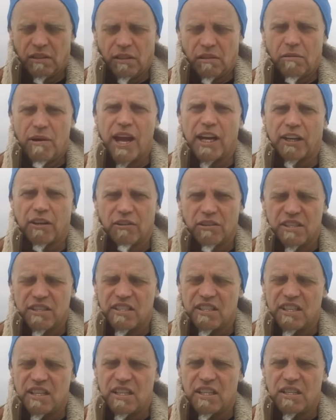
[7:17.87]
We had no
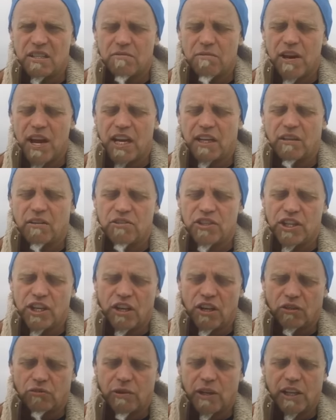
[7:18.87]
disease, we had no
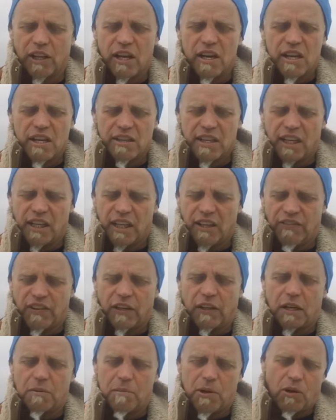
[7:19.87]
jails, they lived
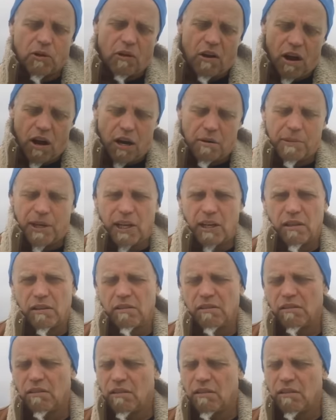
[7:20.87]
in communal harmony,